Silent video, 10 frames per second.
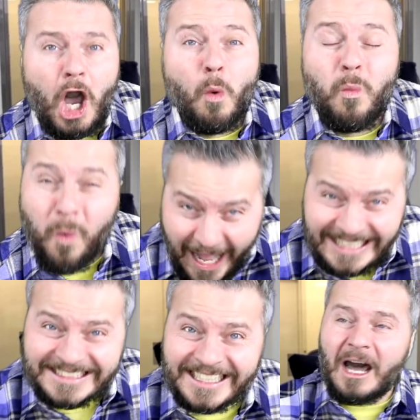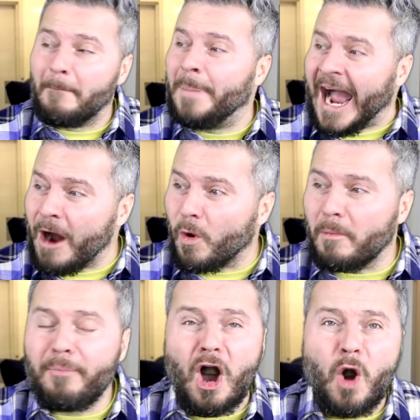A what? A
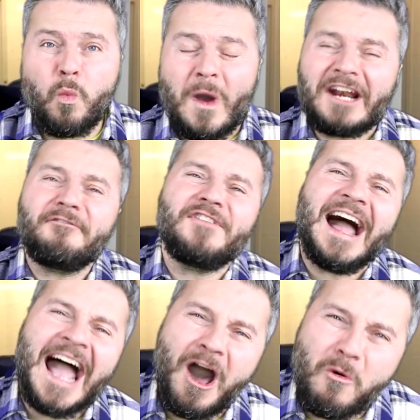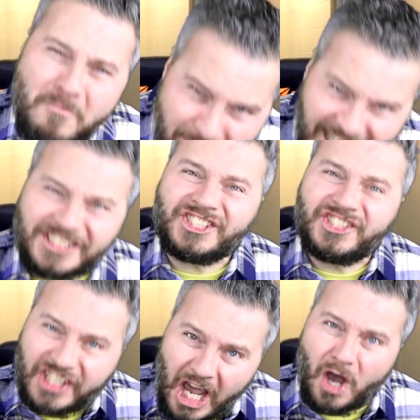Powerball winner for how much
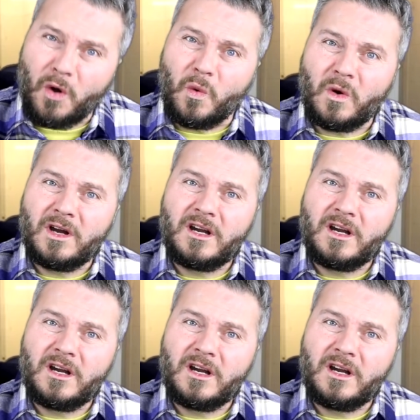dough?